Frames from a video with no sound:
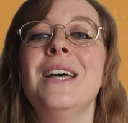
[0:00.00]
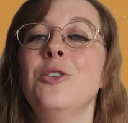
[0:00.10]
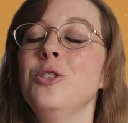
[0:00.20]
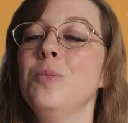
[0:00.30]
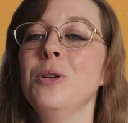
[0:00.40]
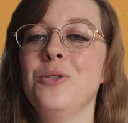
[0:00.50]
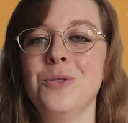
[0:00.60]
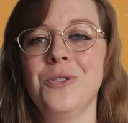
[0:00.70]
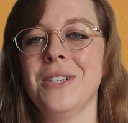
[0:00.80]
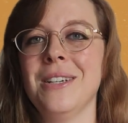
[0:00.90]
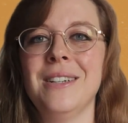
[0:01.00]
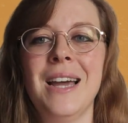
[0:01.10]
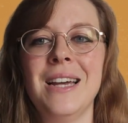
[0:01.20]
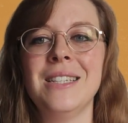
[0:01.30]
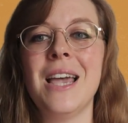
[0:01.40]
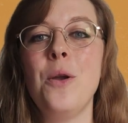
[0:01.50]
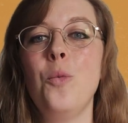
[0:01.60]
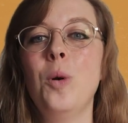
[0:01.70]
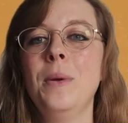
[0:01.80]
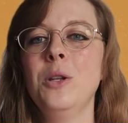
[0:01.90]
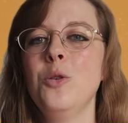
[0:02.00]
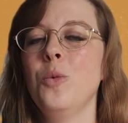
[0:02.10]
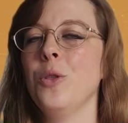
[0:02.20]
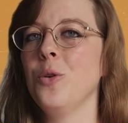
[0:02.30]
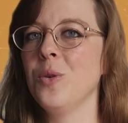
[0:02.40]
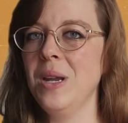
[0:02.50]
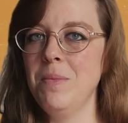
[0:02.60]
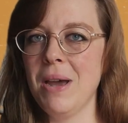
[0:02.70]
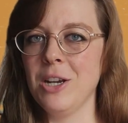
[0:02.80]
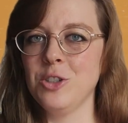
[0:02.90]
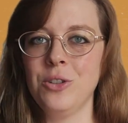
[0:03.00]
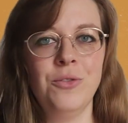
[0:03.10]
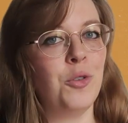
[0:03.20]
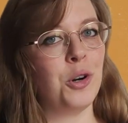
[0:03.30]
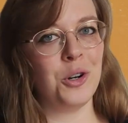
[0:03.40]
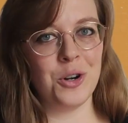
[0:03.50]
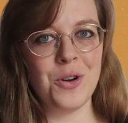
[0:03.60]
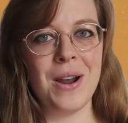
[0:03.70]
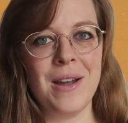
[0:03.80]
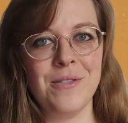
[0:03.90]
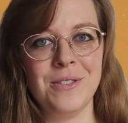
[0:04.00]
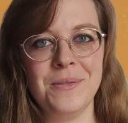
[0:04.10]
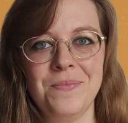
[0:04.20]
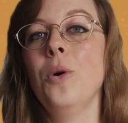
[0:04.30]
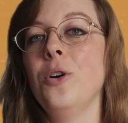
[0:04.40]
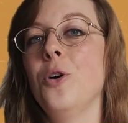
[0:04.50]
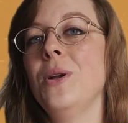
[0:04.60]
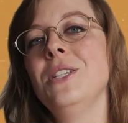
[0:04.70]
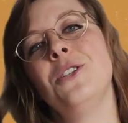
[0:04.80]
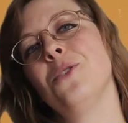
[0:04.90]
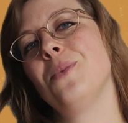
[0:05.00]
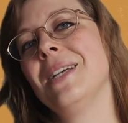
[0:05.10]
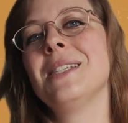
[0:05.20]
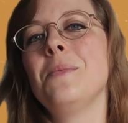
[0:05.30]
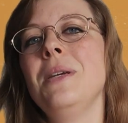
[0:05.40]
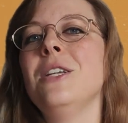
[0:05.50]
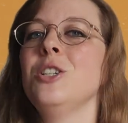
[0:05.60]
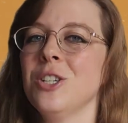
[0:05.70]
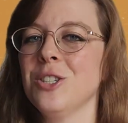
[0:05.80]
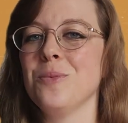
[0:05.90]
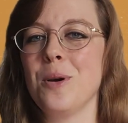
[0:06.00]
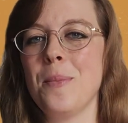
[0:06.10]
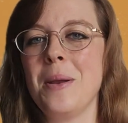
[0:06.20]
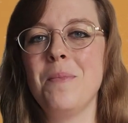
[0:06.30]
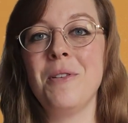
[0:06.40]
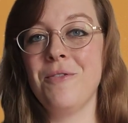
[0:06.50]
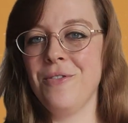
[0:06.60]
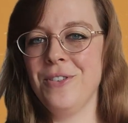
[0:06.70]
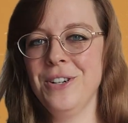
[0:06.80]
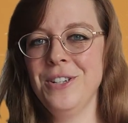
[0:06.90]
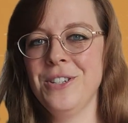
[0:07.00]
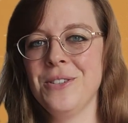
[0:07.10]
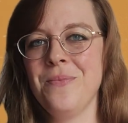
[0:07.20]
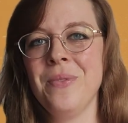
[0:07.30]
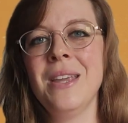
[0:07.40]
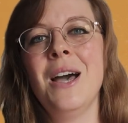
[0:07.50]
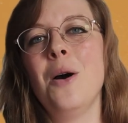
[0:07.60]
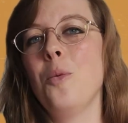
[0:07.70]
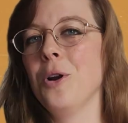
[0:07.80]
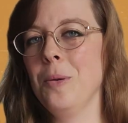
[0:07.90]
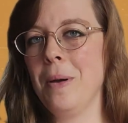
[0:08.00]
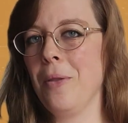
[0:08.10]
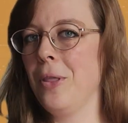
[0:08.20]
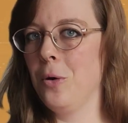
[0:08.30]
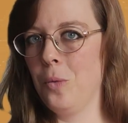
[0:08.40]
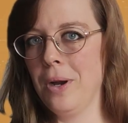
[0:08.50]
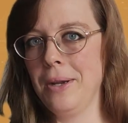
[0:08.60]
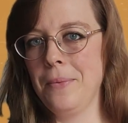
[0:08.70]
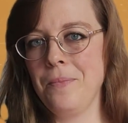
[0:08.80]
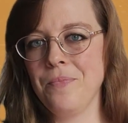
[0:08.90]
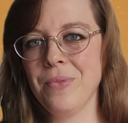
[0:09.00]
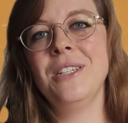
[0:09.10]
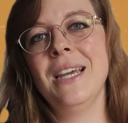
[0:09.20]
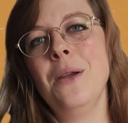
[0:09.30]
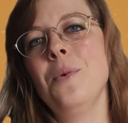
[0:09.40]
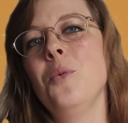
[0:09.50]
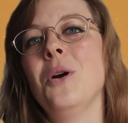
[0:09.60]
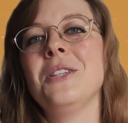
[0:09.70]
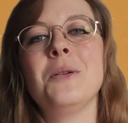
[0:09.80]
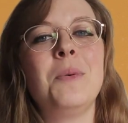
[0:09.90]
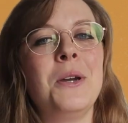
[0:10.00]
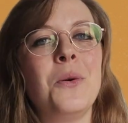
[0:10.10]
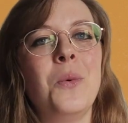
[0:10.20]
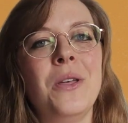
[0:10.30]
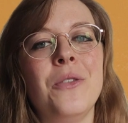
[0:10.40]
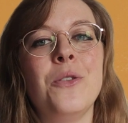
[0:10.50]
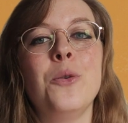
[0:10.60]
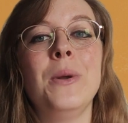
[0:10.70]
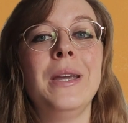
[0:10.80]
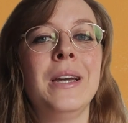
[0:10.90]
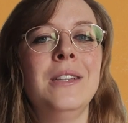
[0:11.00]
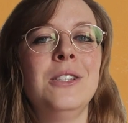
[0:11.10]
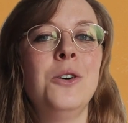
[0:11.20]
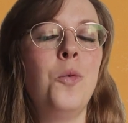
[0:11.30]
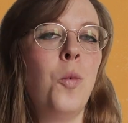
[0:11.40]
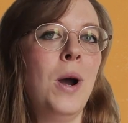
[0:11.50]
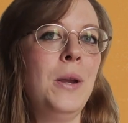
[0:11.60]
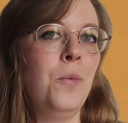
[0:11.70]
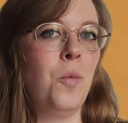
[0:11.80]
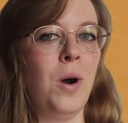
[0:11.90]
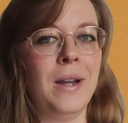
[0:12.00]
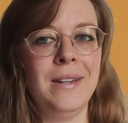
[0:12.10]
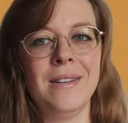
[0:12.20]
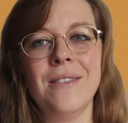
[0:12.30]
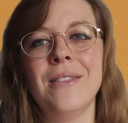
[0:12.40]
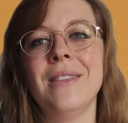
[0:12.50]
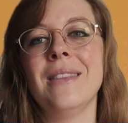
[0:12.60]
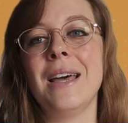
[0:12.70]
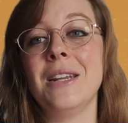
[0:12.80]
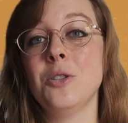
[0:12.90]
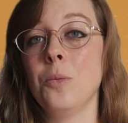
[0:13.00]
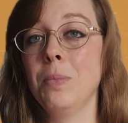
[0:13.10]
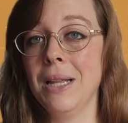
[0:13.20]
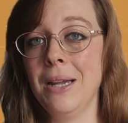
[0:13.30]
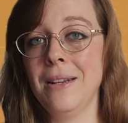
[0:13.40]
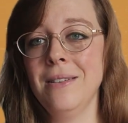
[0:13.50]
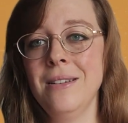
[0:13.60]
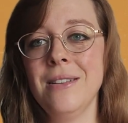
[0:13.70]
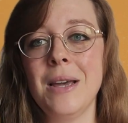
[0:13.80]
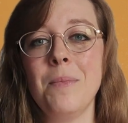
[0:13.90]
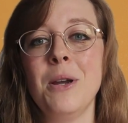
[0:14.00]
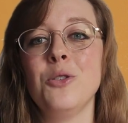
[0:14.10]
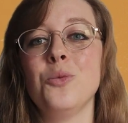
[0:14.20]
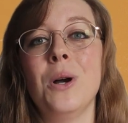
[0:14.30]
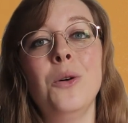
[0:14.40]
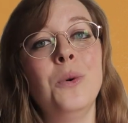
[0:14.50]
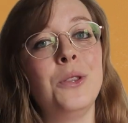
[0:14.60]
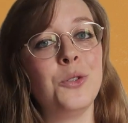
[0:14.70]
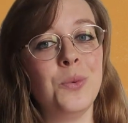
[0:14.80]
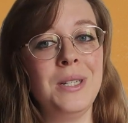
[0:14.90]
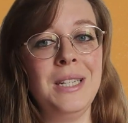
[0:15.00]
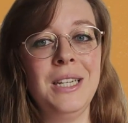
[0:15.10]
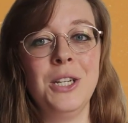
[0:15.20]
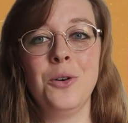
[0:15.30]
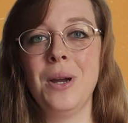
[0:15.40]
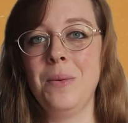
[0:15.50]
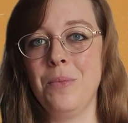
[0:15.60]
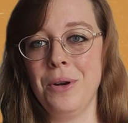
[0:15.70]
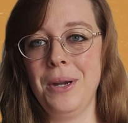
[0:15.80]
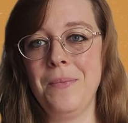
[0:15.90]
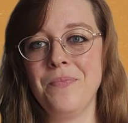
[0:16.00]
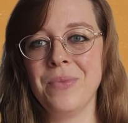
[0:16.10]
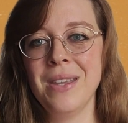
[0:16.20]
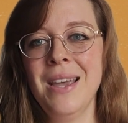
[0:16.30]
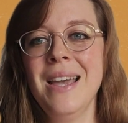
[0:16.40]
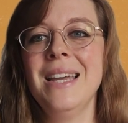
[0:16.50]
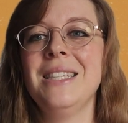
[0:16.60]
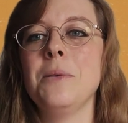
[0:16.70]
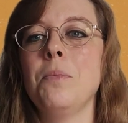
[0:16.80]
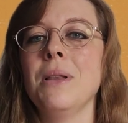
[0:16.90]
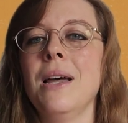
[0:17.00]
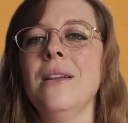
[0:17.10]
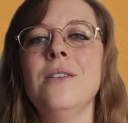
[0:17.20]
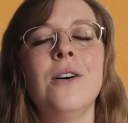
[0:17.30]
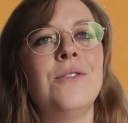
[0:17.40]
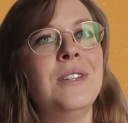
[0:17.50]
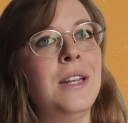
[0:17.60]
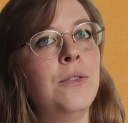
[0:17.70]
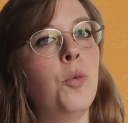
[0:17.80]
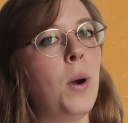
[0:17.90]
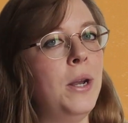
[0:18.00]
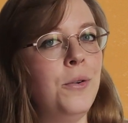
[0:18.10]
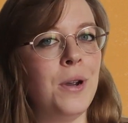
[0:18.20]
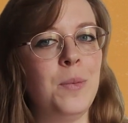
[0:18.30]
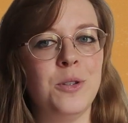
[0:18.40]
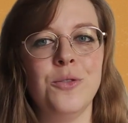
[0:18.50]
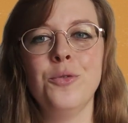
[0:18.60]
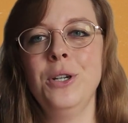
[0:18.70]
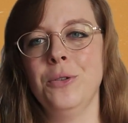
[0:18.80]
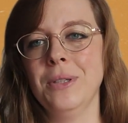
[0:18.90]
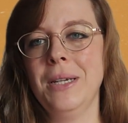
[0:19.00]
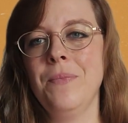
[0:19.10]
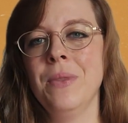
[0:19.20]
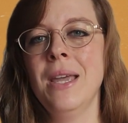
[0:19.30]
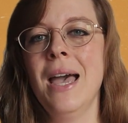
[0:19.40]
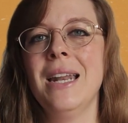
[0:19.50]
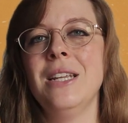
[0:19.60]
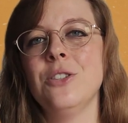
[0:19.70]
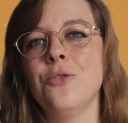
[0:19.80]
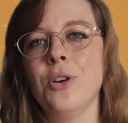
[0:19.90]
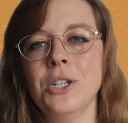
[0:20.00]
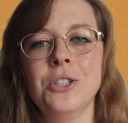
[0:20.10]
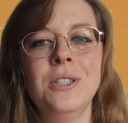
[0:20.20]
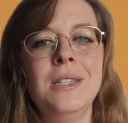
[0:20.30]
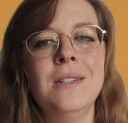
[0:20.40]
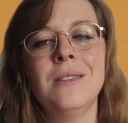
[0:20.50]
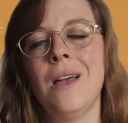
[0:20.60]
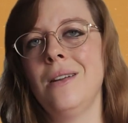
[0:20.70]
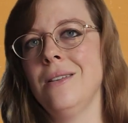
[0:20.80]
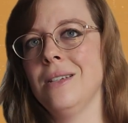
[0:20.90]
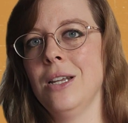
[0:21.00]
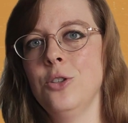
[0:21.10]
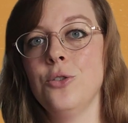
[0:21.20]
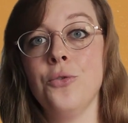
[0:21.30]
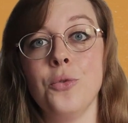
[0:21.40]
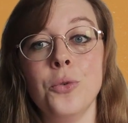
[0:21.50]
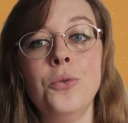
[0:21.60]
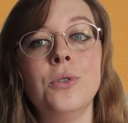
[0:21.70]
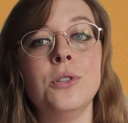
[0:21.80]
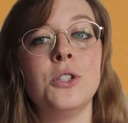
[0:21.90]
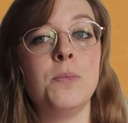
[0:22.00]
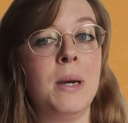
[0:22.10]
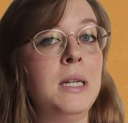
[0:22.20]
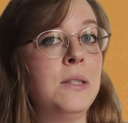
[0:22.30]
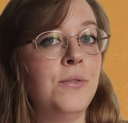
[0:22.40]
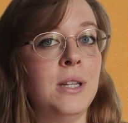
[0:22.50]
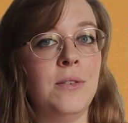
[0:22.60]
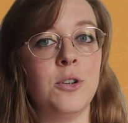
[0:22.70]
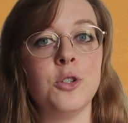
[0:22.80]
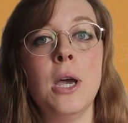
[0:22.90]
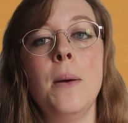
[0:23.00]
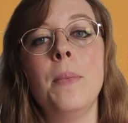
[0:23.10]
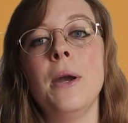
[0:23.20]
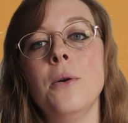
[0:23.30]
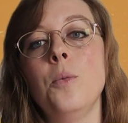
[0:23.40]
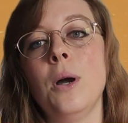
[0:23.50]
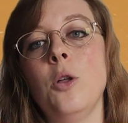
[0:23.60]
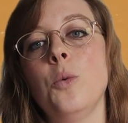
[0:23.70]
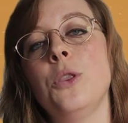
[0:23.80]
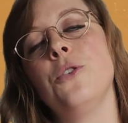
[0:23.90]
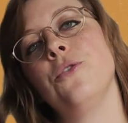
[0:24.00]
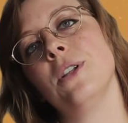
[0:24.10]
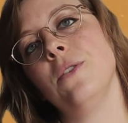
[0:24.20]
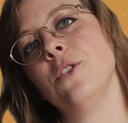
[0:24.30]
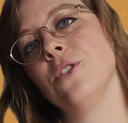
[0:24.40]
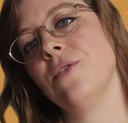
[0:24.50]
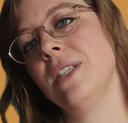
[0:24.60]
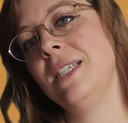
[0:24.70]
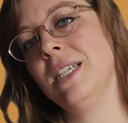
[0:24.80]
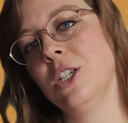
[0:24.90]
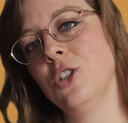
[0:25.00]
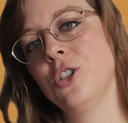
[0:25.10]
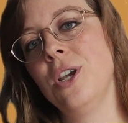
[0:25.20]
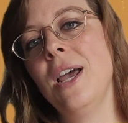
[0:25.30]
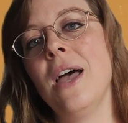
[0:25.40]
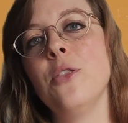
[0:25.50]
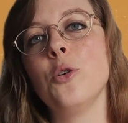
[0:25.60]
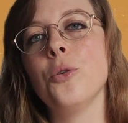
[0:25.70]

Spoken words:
Hilda Petrussa as a woman with great passion for her craft. We'll go into the recipe in just a moment, but first, a word about their wine. Today we want to pair with the Richenza white wine. That is a blend that pairs well with this Radicchio and Brie. It's a blend of native white grapes to Friuli, and its freshness and intense fruit and spice flavors pair well with the flavors of the dish and the